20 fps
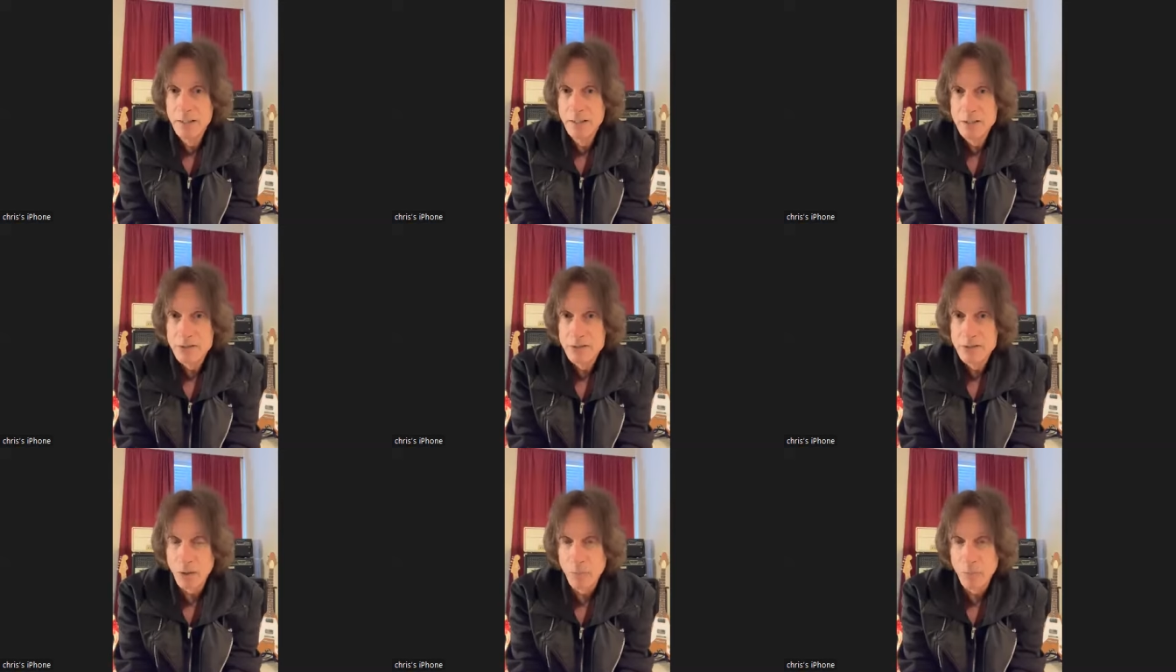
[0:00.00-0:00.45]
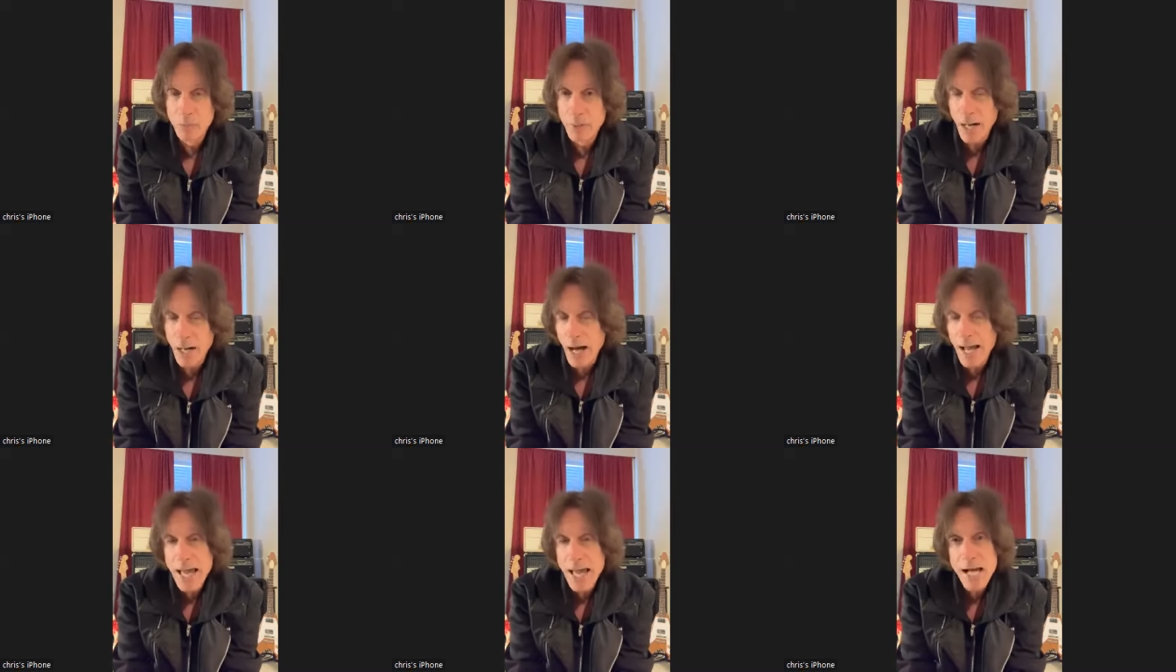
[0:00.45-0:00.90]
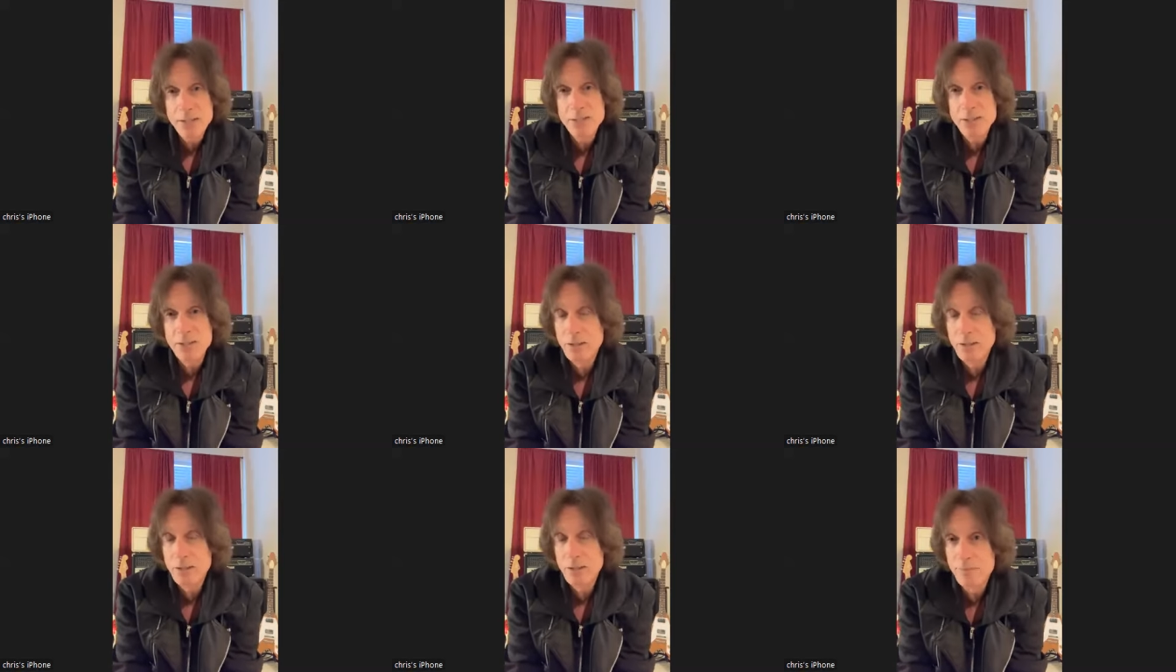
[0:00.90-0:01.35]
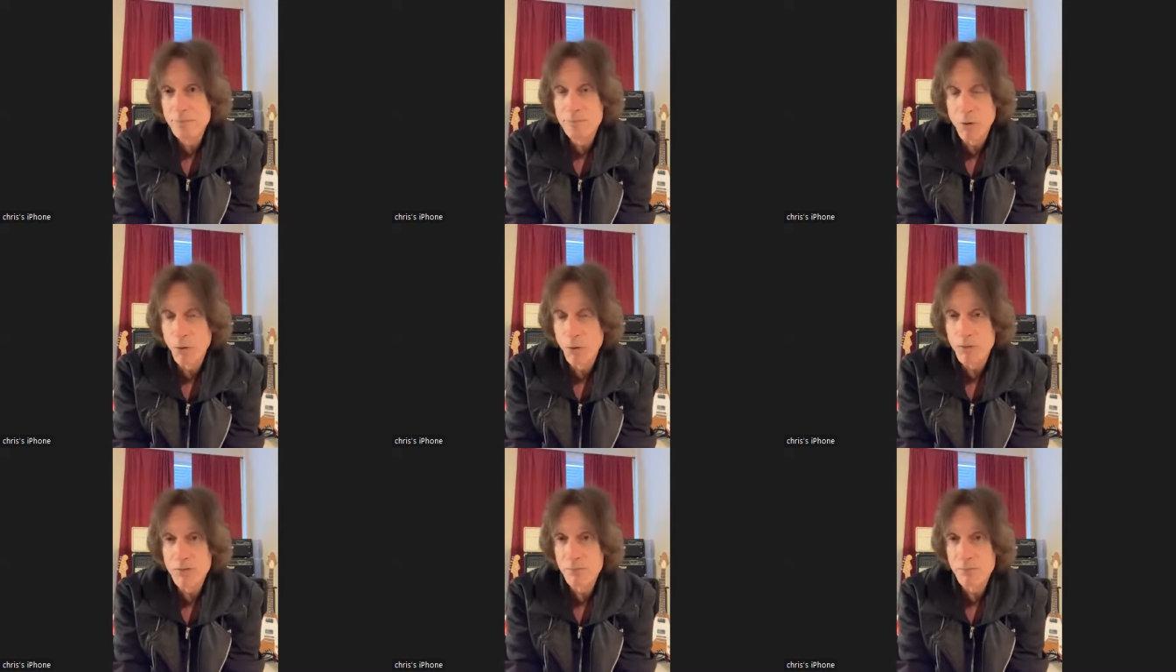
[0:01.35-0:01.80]
So, but I actually love
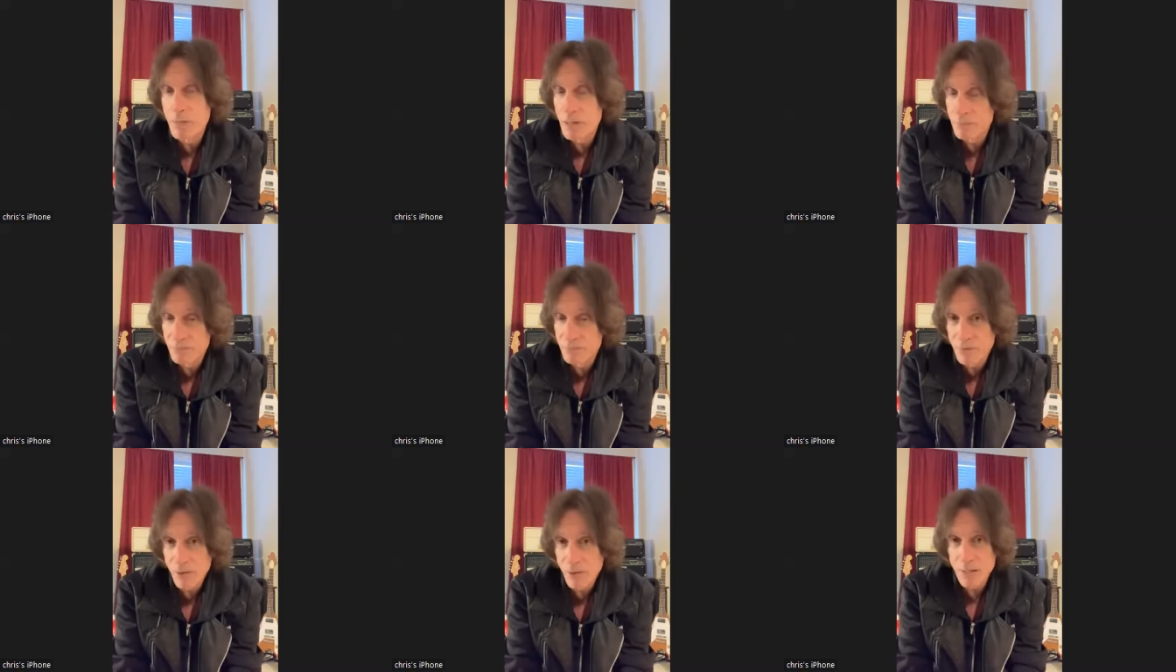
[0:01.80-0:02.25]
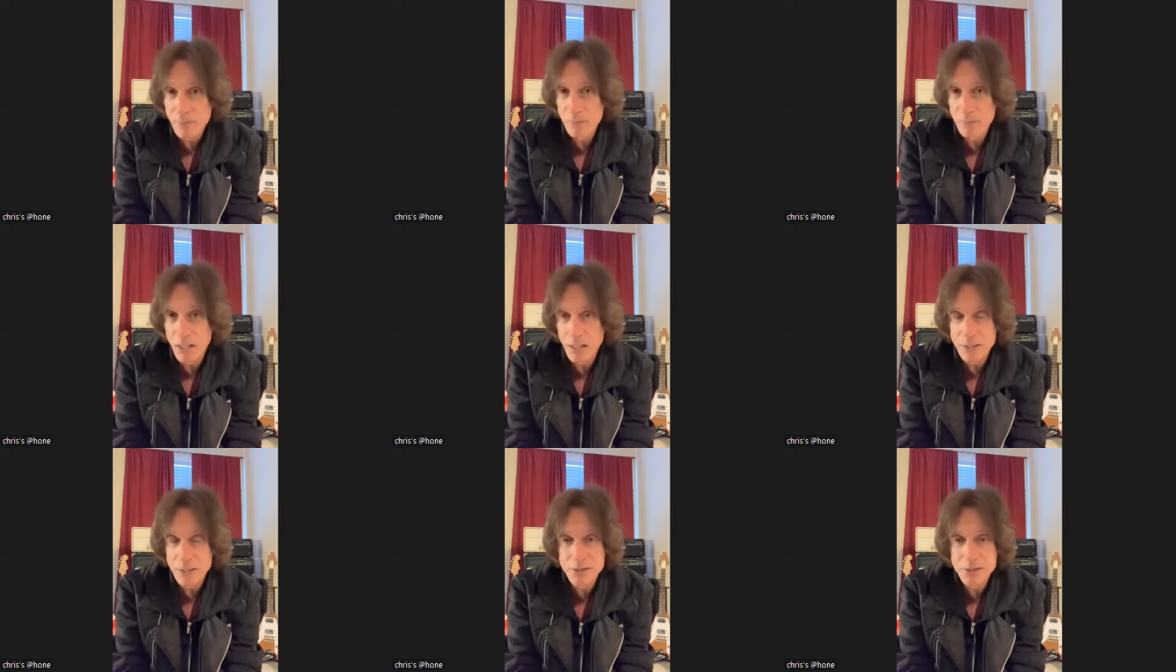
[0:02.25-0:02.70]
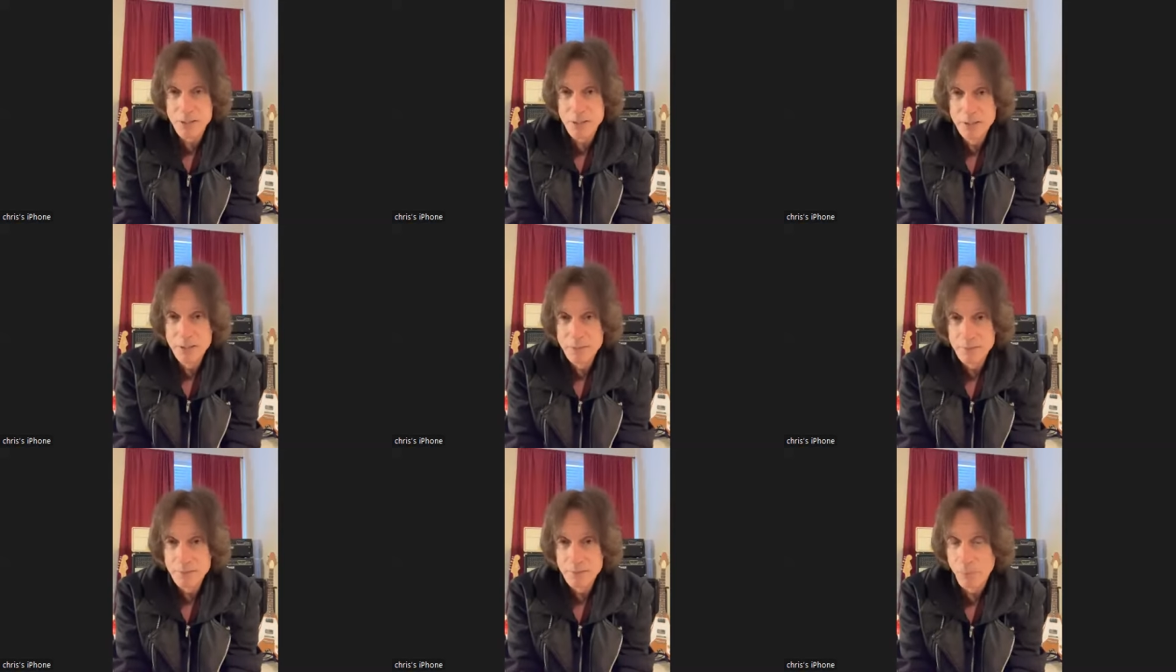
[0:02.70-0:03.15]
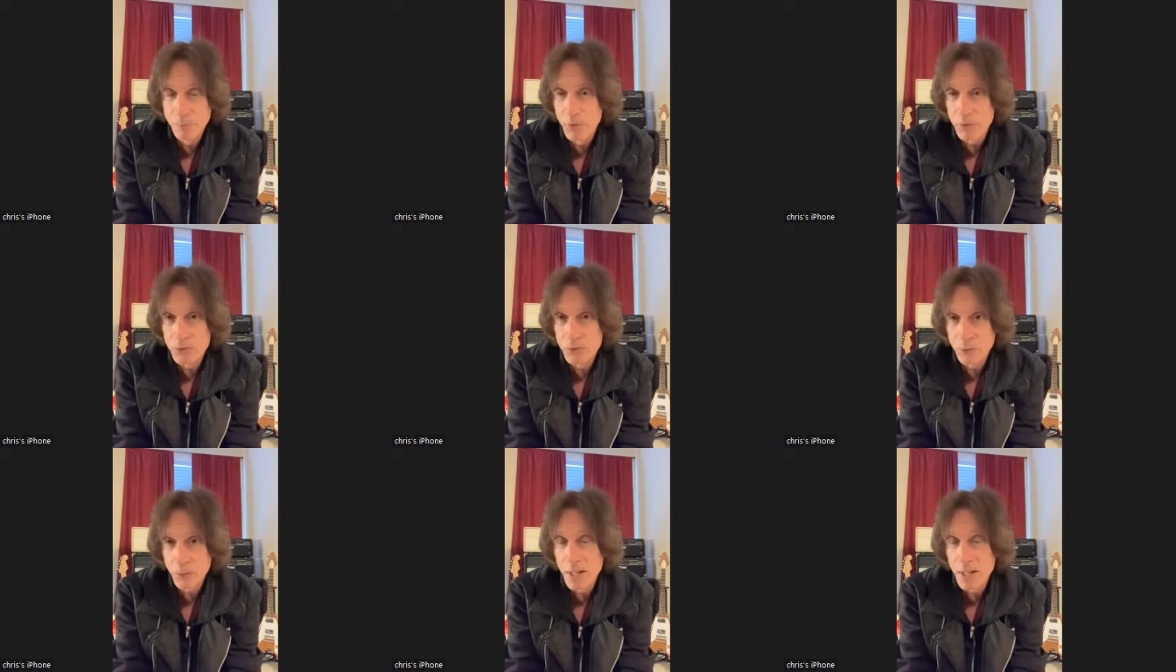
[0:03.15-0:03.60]
both of them very much. They're both
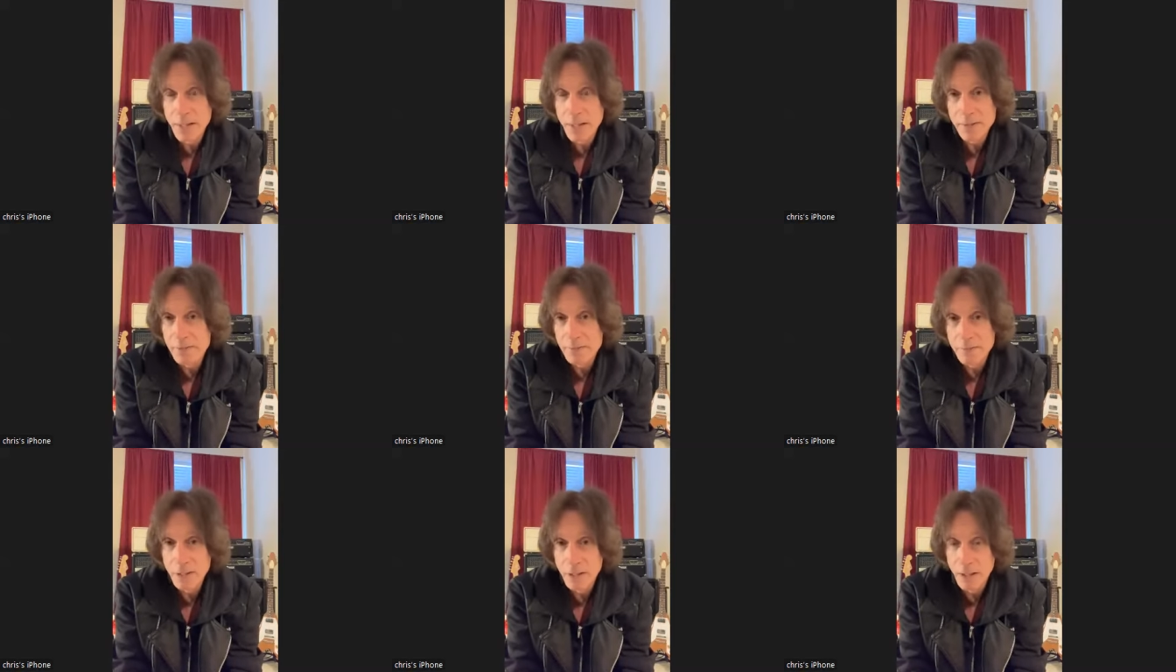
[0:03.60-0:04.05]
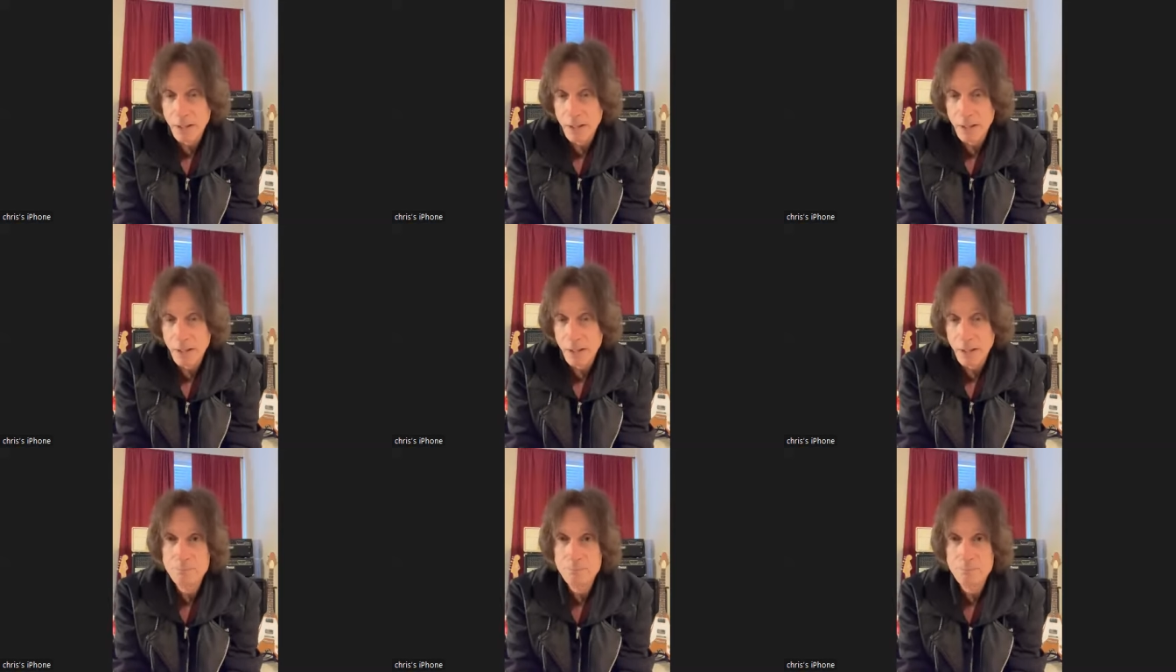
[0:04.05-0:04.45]
great, you know.